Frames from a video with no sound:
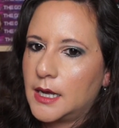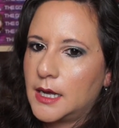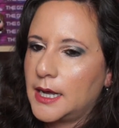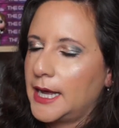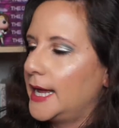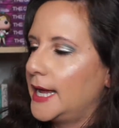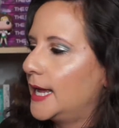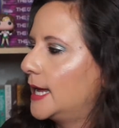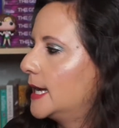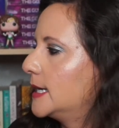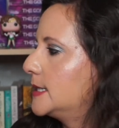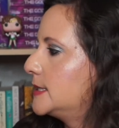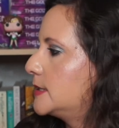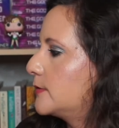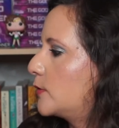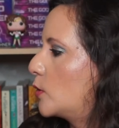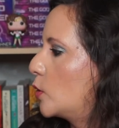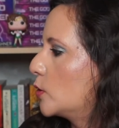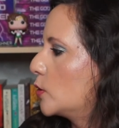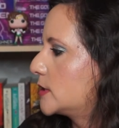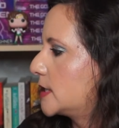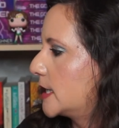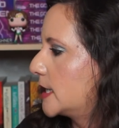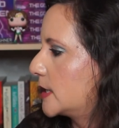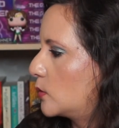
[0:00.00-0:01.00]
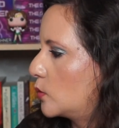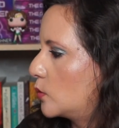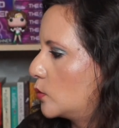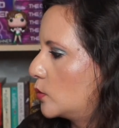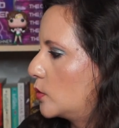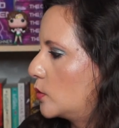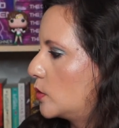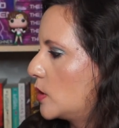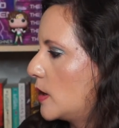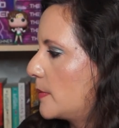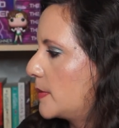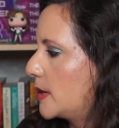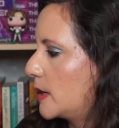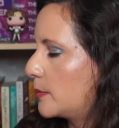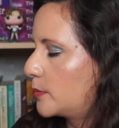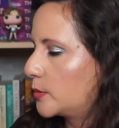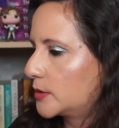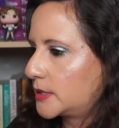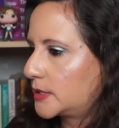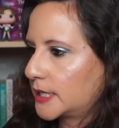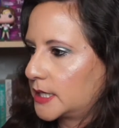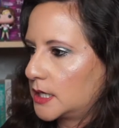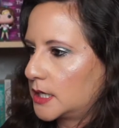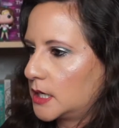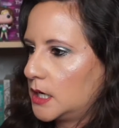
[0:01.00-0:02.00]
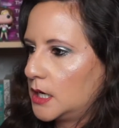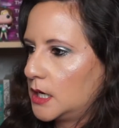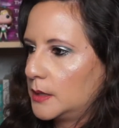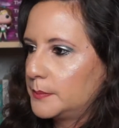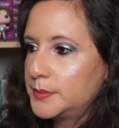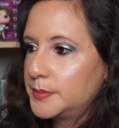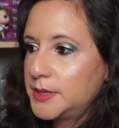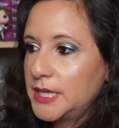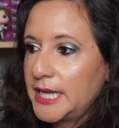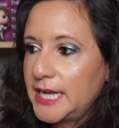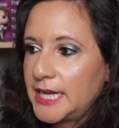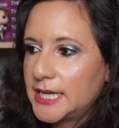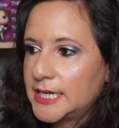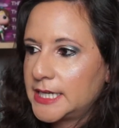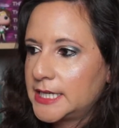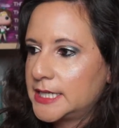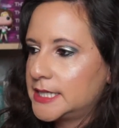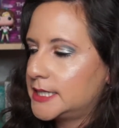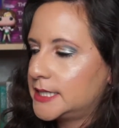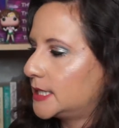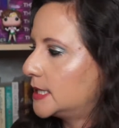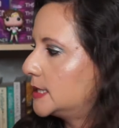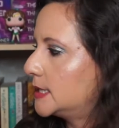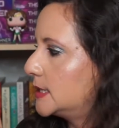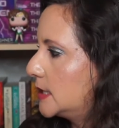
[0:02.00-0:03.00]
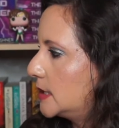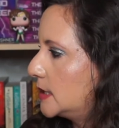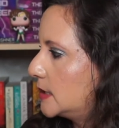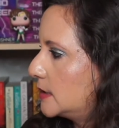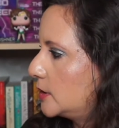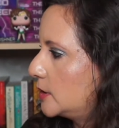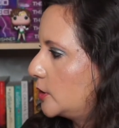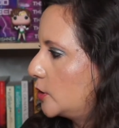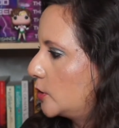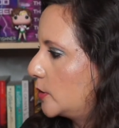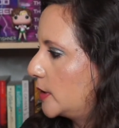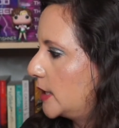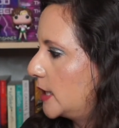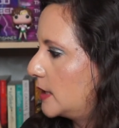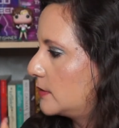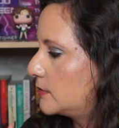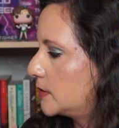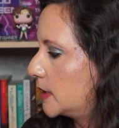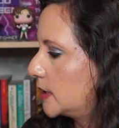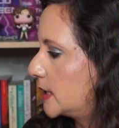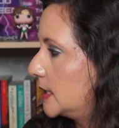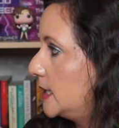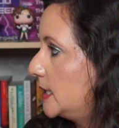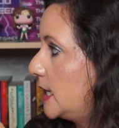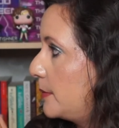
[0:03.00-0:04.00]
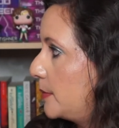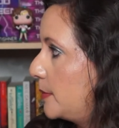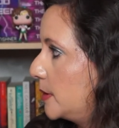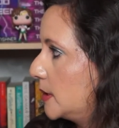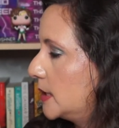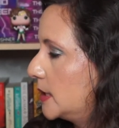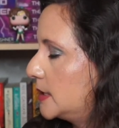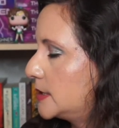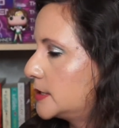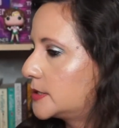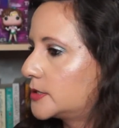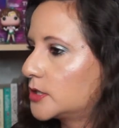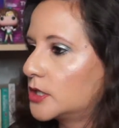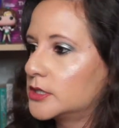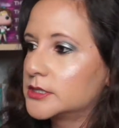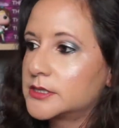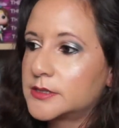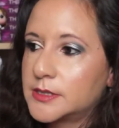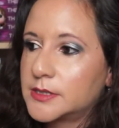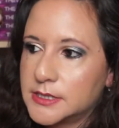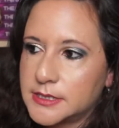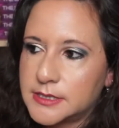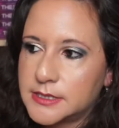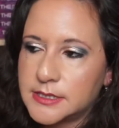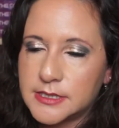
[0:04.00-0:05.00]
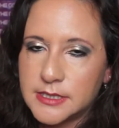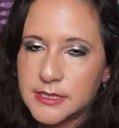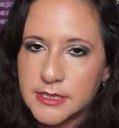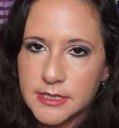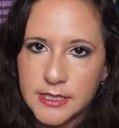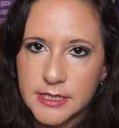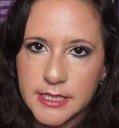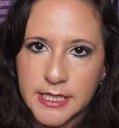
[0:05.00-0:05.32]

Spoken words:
And of course, like coming up with like a planet, and then, you know, you have like a nebula and the stars, because